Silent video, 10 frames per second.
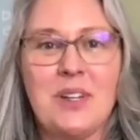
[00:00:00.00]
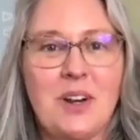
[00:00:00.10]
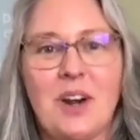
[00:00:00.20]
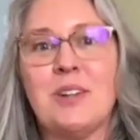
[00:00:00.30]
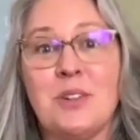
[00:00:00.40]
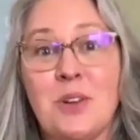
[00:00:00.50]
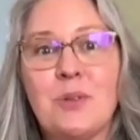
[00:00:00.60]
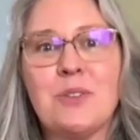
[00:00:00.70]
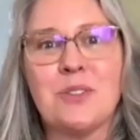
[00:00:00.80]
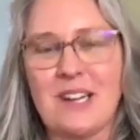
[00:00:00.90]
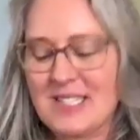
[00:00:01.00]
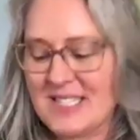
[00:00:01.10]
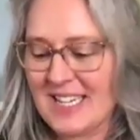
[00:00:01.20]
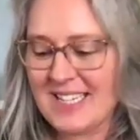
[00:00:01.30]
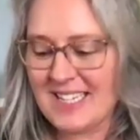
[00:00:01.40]
where there are no
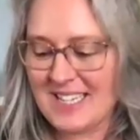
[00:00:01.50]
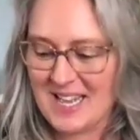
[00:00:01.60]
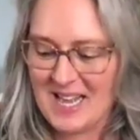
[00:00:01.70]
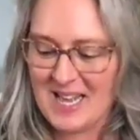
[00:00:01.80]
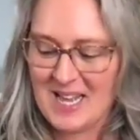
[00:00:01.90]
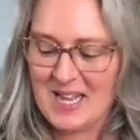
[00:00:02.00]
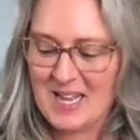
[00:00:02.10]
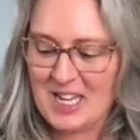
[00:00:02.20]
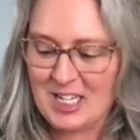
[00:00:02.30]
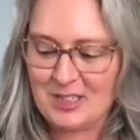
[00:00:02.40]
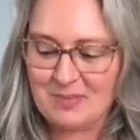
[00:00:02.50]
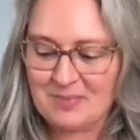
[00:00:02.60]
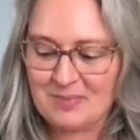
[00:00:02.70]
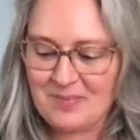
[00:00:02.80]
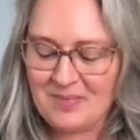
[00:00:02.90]
trees.
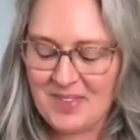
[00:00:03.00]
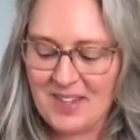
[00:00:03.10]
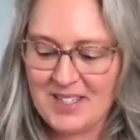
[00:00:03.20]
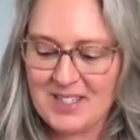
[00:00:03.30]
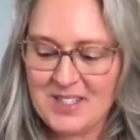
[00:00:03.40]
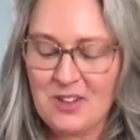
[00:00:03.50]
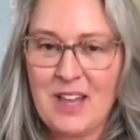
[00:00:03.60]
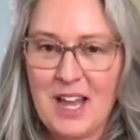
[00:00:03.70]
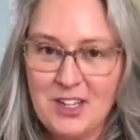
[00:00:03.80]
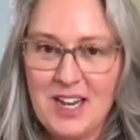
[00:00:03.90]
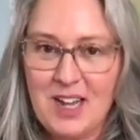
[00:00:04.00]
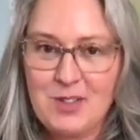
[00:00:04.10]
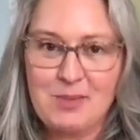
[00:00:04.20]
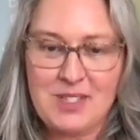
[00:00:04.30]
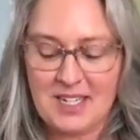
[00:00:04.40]
um, so that could
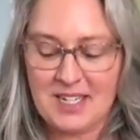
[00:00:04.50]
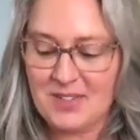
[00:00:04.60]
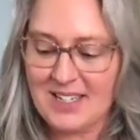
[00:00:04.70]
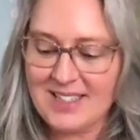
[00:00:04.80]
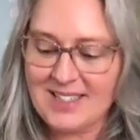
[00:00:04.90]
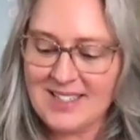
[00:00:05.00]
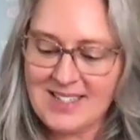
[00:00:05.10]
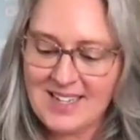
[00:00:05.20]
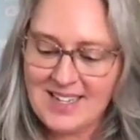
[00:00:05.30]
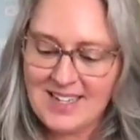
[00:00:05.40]
have some significance.